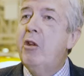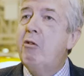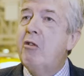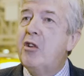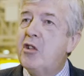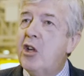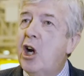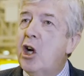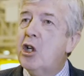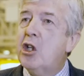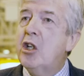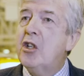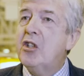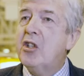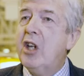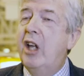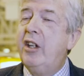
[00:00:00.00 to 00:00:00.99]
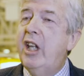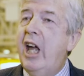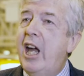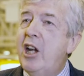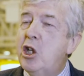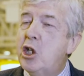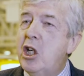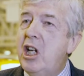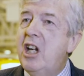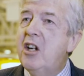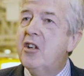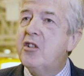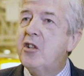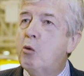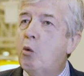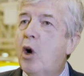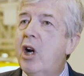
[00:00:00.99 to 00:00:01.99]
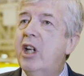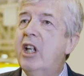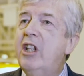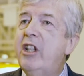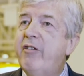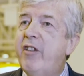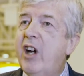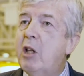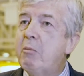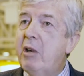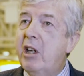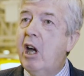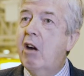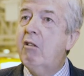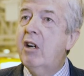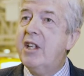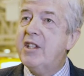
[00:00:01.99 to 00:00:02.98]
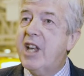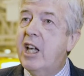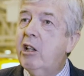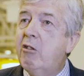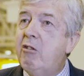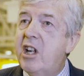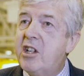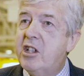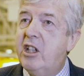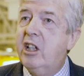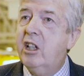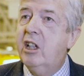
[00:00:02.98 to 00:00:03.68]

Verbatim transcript: the researchers and the engineers that work in developing our accelerator.